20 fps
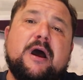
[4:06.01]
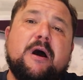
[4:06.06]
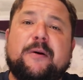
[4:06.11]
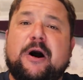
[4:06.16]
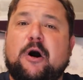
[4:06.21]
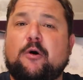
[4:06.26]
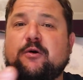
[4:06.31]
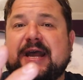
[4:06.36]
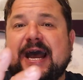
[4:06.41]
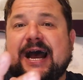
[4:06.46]

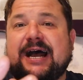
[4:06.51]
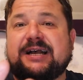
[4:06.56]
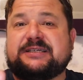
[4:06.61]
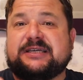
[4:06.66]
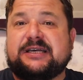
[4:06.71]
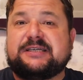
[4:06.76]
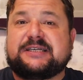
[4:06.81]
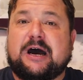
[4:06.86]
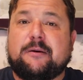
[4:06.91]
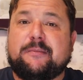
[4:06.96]

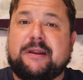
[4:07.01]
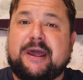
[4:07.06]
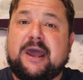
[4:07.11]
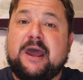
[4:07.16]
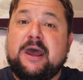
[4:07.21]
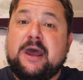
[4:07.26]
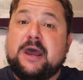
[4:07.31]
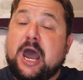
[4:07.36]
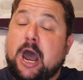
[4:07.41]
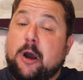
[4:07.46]
Bolkowski's up there.
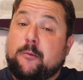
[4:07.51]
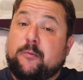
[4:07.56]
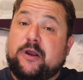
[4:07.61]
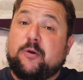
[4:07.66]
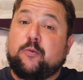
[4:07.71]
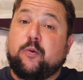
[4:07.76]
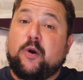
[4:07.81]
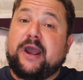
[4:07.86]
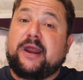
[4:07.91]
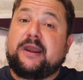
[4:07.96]
And we
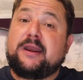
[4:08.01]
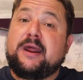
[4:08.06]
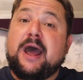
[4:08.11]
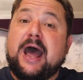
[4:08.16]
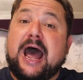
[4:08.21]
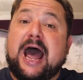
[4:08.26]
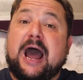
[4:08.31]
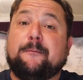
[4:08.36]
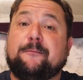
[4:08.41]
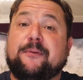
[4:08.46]
win
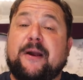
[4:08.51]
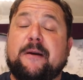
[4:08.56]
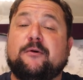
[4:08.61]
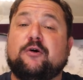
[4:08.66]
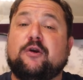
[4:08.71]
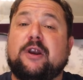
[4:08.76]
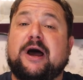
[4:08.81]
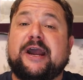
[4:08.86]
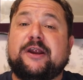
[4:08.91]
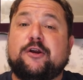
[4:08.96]
at
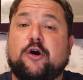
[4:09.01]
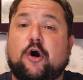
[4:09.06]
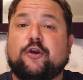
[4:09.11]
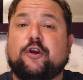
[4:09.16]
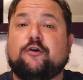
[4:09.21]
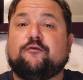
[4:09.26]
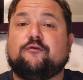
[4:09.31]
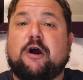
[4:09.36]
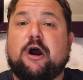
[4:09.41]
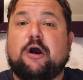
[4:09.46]
Bramall Lane on
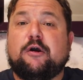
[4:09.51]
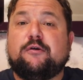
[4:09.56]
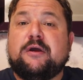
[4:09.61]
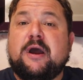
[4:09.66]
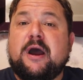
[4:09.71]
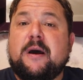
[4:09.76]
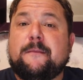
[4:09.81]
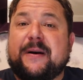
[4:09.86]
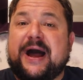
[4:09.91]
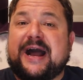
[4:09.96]
the road.
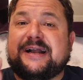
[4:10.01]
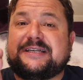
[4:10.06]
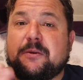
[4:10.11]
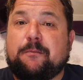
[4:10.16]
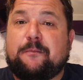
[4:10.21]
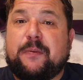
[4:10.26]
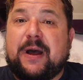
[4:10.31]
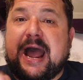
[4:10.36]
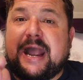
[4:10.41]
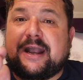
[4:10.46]

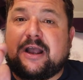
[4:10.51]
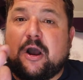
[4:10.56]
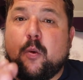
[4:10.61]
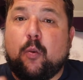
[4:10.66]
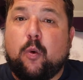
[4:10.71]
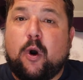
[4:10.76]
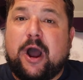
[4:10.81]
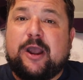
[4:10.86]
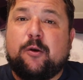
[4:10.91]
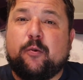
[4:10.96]
Back-to-back
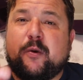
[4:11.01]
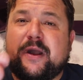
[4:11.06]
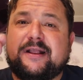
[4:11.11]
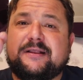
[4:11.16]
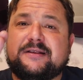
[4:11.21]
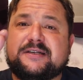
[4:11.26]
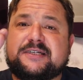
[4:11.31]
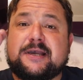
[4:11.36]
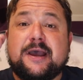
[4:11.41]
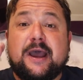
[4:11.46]
away
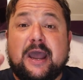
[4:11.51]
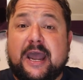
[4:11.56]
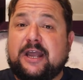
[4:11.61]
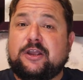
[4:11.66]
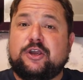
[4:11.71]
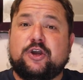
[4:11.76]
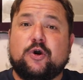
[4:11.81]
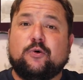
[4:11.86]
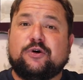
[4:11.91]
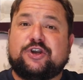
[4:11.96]
wins
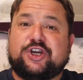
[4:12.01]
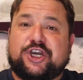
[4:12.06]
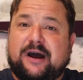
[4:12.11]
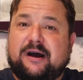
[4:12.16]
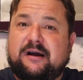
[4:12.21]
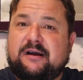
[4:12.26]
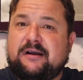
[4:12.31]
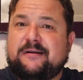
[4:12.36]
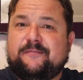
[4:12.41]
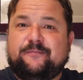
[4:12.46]
in
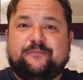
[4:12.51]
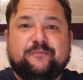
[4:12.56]
Yorkshire.